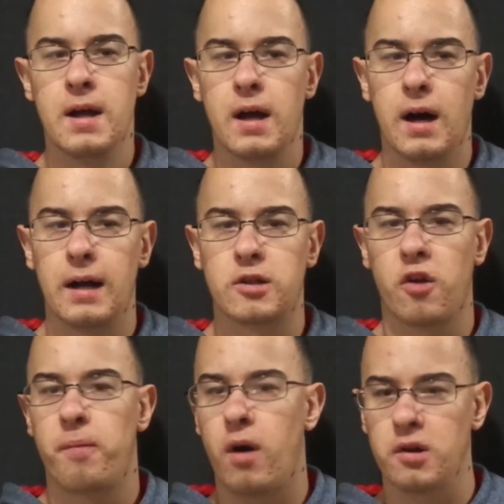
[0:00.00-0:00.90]
Uh,
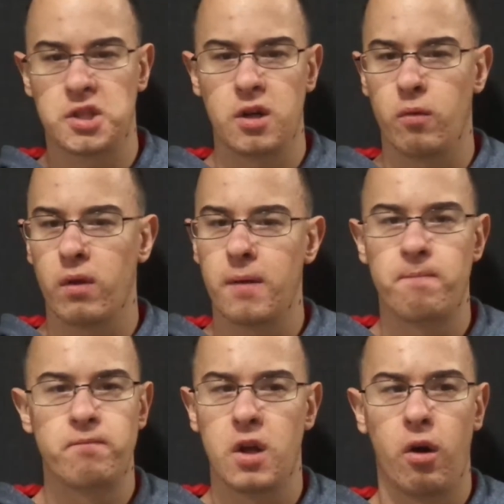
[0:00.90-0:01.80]
Darth Maul's you know really
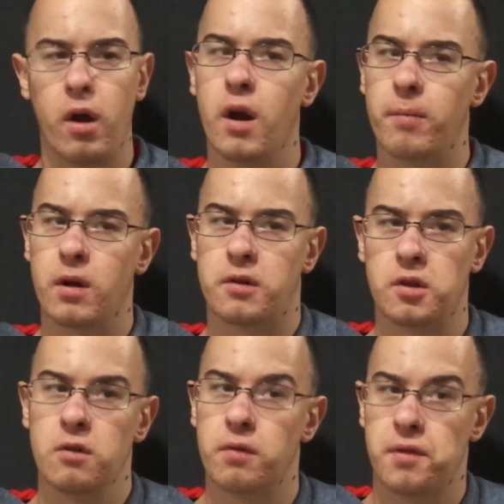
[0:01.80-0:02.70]
you know hey I'm gonna
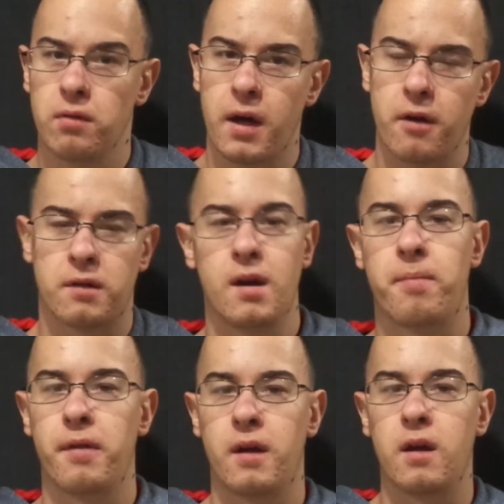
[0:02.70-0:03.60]
deal with you later type
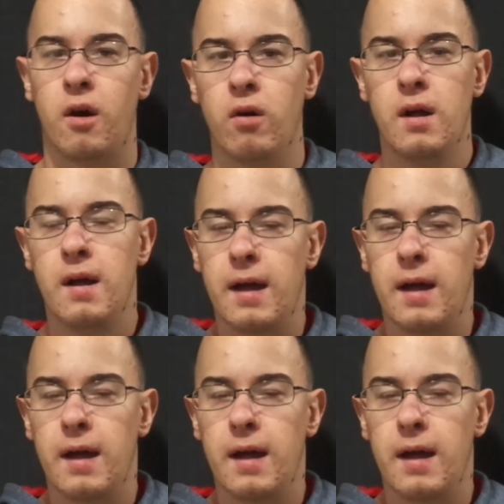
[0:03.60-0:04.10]
thing you know.